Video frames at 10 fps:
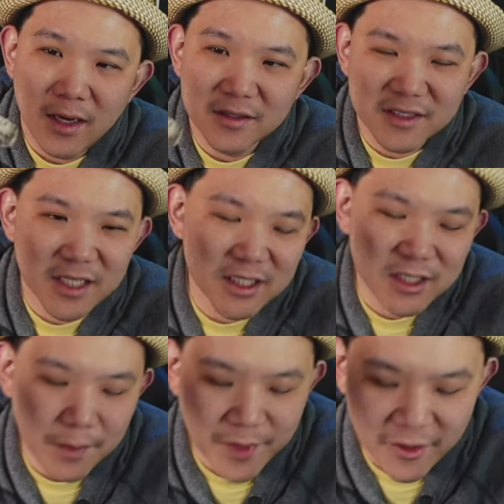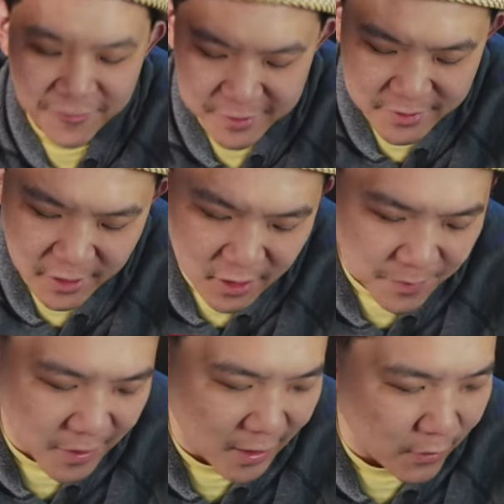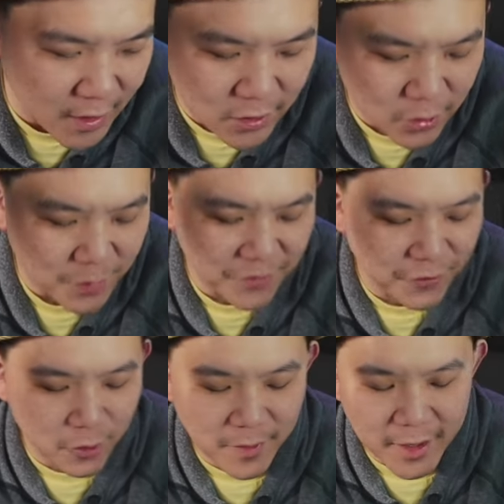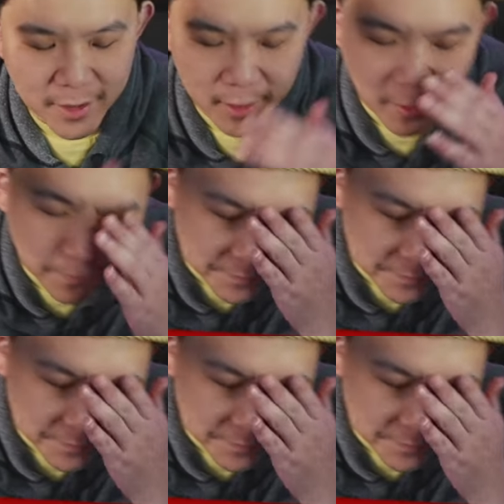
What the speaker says: Just about 1/3, but I want to do it before my